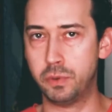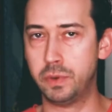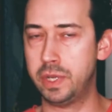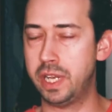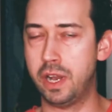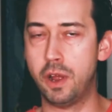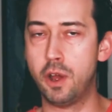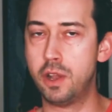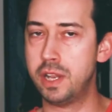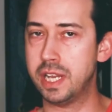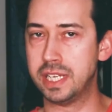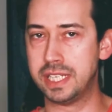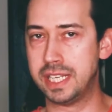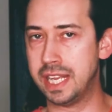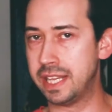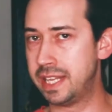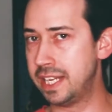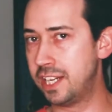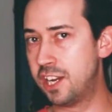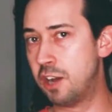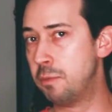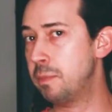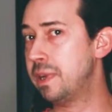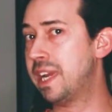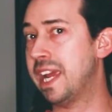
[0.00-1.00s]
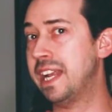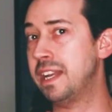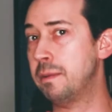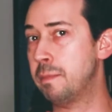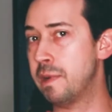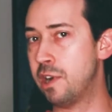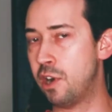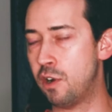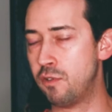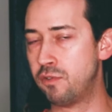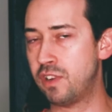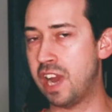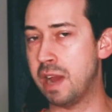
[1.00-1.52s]
You know, there's nothing complicated about
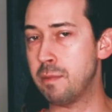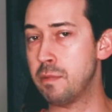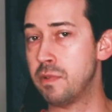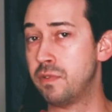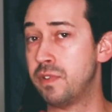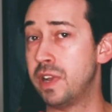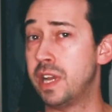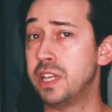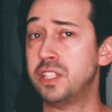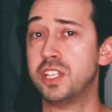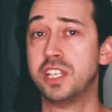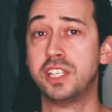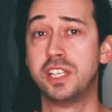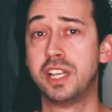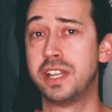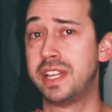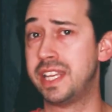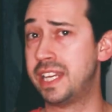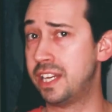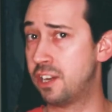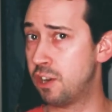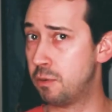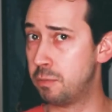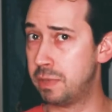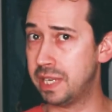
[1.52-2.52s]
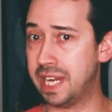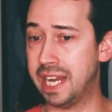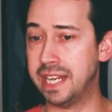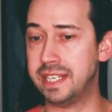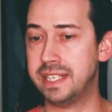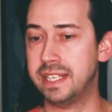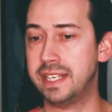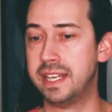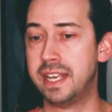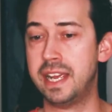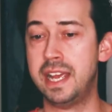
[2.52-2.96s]
off-camera flash. There's nothing complicated